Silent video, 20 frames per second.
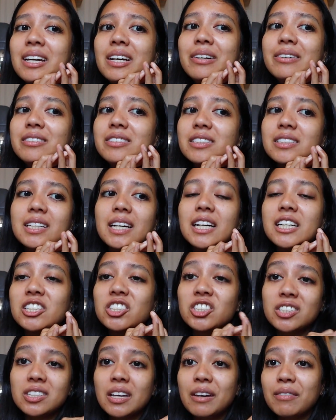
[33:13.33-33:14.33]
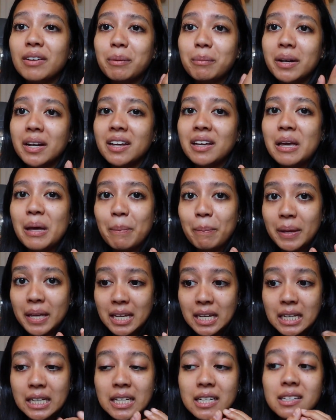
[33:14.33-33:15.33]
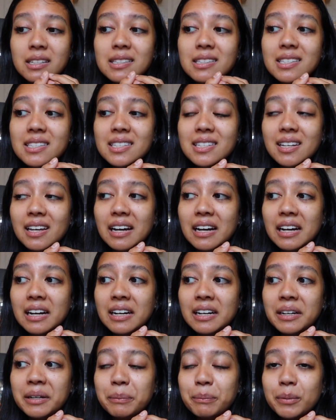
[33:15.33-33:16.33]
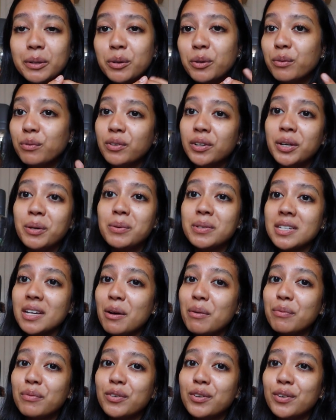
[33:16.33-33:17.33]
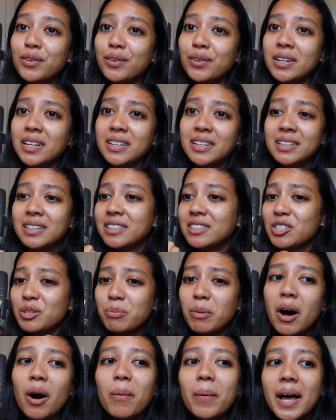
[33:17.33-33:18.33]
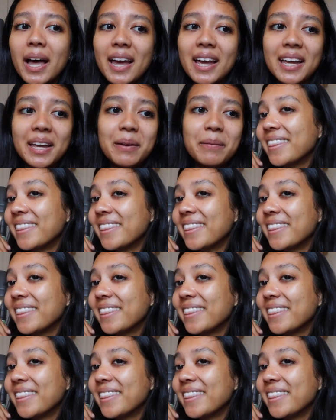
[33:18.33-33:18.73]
I was kind of just giving my opinions, but hopefully it was helpful in a small way.